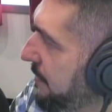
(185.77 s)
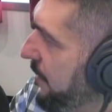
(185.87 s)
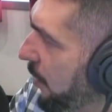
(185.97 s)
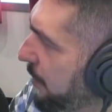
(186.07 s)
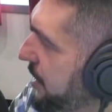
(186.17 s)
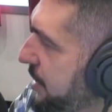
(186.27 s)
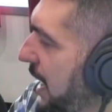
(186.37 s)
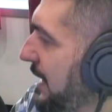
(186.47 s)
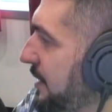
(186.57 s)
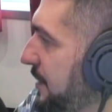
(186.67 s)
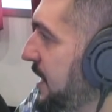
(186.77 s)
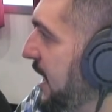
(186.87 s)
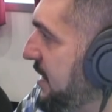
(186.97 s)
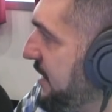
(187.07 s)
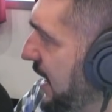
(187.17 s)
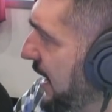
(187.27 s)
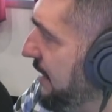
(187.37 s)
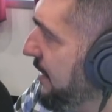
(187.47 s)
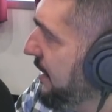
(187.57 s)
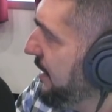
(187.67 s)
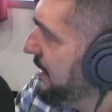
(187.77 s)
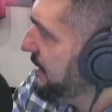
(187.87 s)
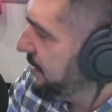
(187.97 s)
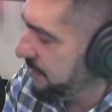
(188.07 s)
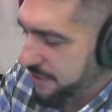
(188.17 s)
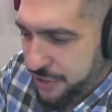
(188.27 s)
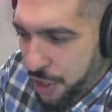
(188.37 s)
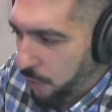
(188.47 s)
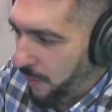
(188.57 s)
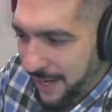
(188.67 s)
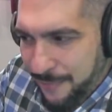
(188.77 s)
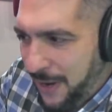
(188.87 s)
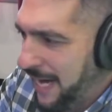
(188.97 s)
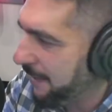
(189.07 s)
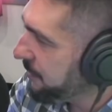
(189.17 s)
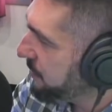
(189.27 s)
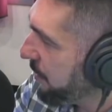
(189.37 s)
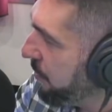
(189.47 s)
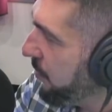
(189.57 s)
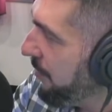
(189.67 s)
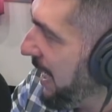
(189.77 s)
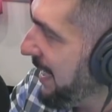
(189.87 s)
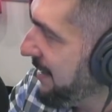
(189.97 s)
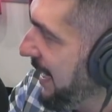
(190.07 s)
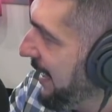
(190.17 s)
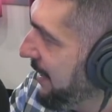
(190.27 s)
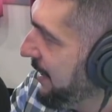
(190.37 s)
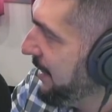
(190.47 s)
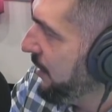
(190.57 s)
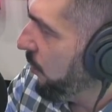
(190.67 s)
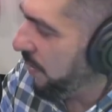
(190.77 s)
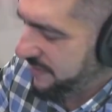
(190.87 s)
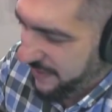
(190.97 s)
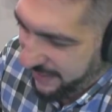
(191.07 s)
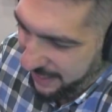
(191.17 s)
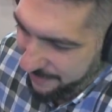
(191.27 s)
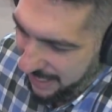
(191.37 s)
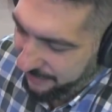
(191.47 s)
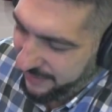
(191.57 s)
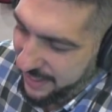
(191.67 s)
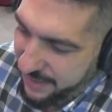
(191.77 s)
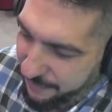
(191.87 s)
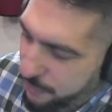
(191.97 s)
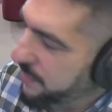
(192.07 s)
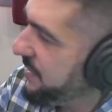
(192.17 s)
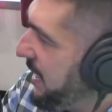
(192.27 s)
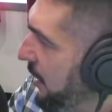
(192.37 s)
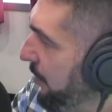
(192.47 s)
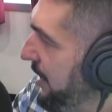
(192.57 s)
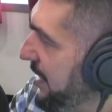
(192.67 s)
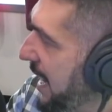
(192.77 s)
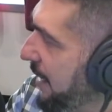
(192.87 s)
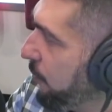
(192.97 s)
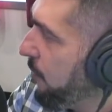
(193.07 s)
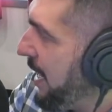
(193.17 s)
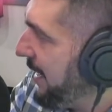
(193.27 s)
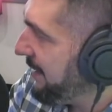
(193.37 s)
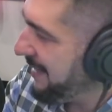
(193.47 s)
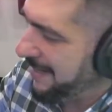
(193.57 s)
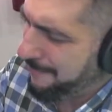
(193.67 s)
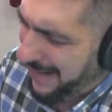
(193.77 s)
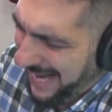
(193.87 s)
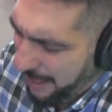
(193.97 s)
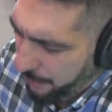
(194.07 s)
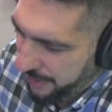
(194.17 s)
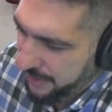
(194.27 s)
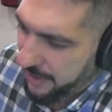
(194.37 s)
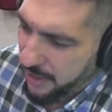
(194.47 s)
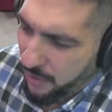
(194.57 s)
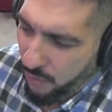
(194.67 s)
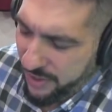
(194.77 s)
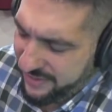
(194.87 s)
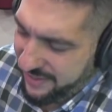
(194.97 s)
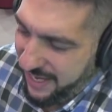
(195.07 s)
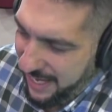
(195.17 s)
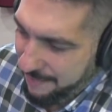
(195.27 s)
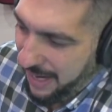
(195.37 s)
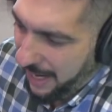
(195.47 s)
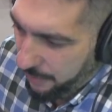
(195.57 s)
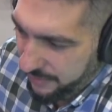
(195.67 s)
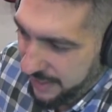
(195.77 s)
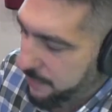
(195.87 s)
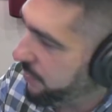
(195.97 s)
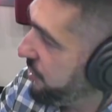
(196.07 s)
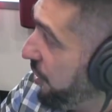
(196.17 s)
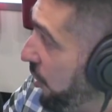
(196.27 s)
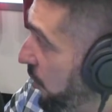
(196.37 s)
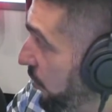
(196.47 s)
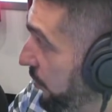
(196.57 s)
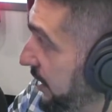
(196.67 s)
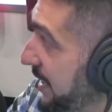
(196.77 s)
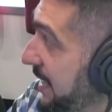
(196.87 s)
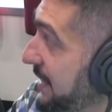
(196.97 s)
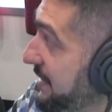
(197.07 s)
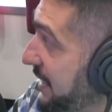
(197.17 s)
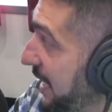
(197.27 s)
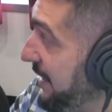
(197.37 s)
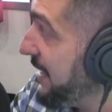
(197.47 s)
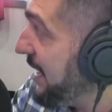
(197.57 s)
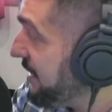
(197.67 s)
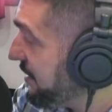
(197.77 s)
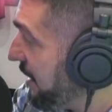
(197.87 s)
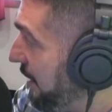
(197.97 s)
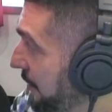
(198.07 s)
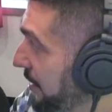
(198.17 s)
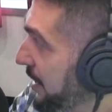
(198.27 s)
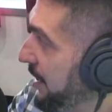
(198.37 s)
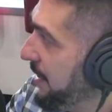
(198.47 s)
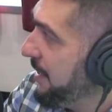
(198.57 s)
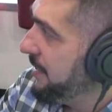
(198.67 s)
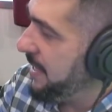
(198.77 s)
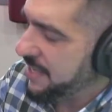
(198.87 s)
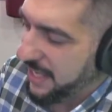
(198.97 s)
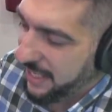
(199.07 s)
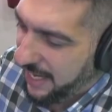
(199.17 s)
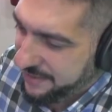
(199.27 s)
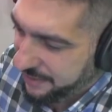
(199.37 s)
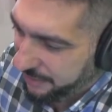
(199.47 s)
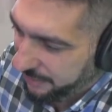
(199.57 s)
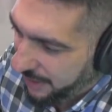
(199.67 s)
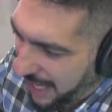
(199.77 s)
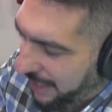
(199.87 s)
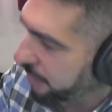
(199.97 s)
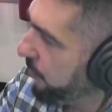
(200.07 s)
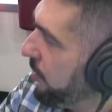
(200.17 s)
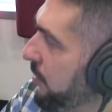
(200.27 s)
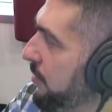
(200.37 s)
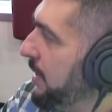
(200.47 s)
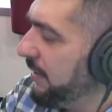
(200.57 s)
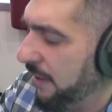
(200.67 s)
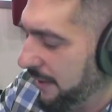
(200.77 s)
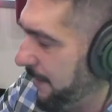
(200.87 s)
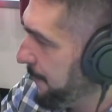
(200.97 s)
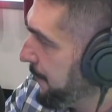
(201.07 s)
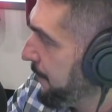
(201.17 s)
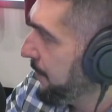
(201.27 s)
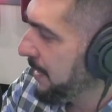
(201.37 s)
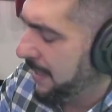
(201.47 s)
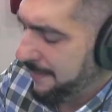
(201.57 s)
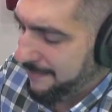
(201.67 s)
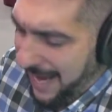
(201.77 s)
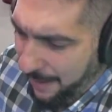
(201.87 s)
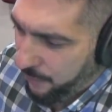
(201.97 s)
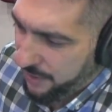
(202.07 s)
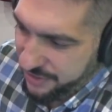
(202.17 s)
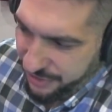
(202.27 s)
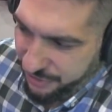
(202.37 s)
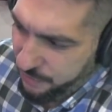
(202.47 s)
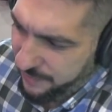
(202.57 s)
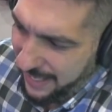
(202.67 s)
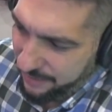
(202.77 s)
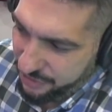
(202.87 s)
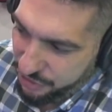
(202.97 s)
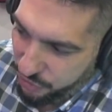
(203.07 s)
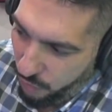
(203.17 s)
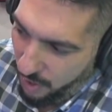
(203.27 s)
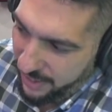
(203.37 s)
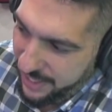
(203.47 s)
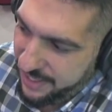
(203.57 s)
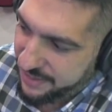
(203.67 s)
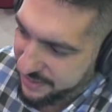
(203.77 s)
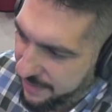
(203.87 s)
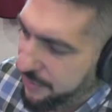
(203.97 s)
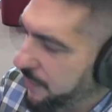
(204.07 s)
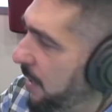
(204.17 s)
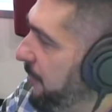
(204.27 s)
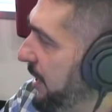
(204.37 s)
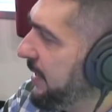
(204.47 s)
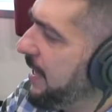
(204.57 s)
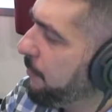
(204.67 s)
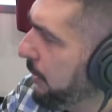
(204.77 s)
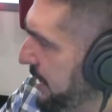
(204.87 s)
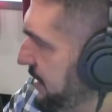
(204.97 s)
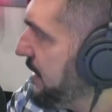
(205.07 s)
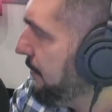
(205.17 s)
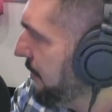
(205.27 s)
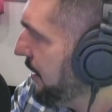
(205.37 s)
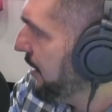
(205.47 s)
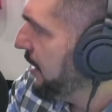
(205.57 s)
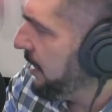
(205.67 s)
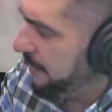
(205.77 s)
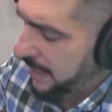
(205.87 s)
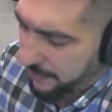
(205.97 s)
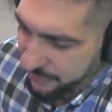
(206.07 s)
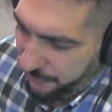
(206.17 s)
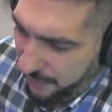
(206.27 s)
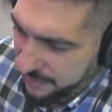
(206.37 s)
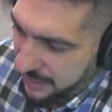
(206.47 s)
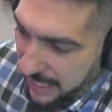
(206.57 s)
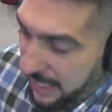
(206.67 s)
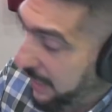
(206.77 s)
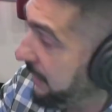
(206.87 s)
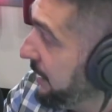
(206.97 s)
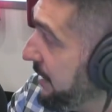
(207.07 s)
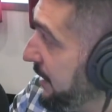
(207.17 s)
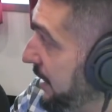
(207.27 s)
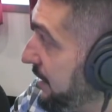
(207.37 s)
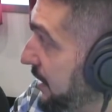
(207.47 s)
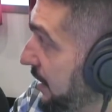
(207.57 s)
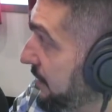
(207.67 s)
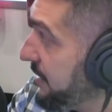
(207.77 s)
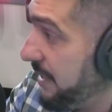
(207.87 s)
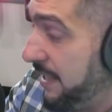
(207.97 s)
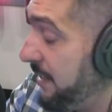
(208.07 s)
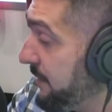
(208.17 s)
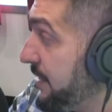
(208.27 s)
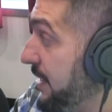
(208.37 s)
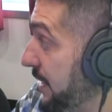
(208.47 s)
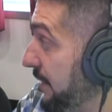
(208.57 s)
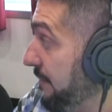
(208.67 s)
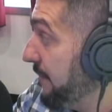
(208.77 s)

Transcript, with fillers: Don't be shocked if he gets cut. There's no way the Packers were going to abide that. Once it came out that he threw his helmet, had a rant, and pouted, once it came out that he was told he needed to stay in the end zone, then you got guys in the locker room. Look, that was a 2020 7th-round pick. They released it. Now, as far as Ha Ha Clinton-Dix goes, here's the deal.